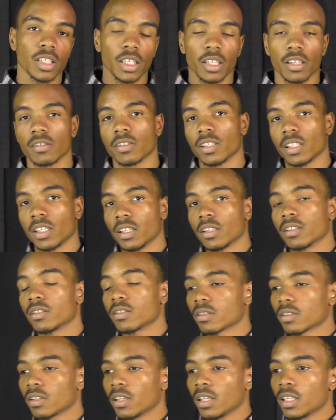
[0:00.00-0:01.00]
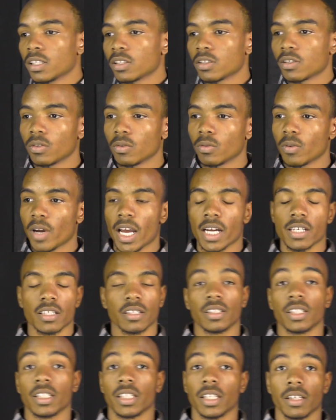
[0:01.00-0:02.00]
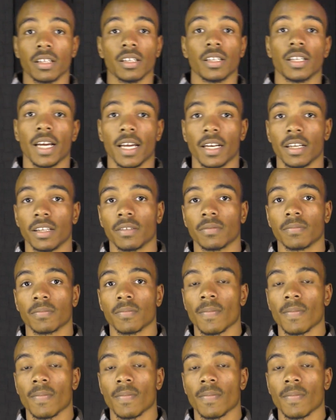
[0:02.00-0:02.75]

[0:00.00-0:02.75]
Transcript: and years and years to actually get good at it.